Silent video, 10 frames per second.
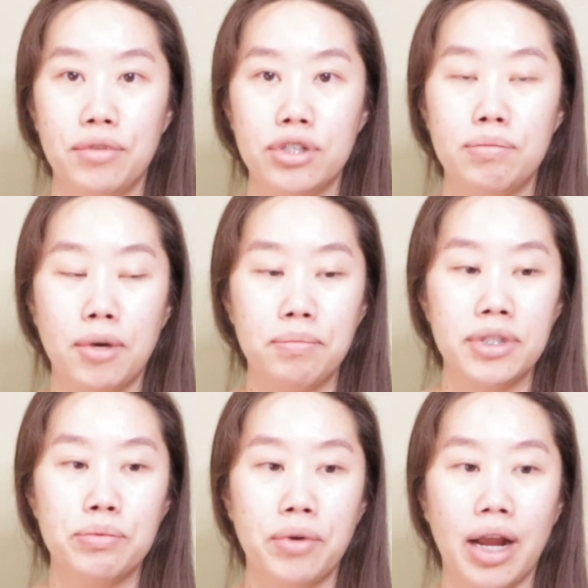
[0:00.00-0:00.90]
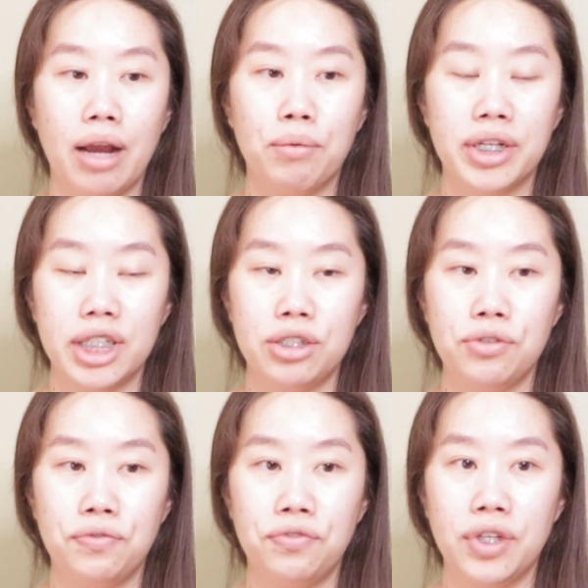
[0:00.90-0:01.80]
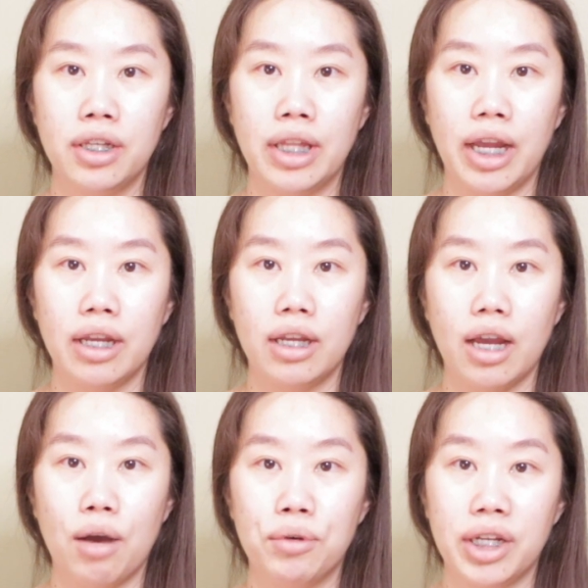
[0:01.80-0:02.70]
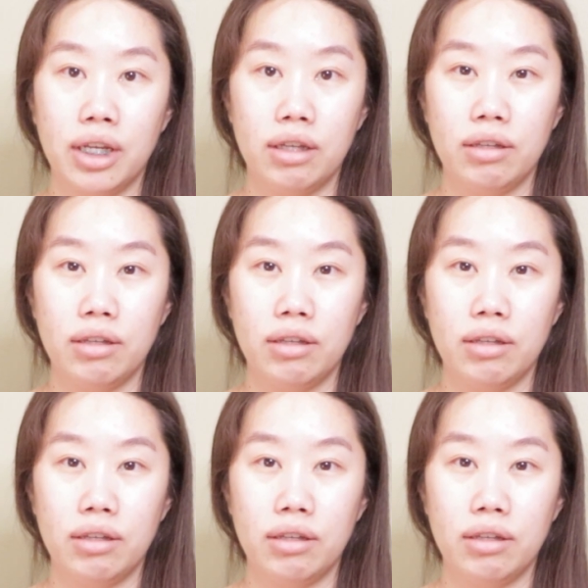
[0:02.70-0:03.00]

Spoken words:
There's moments where I wanted to feel like I want to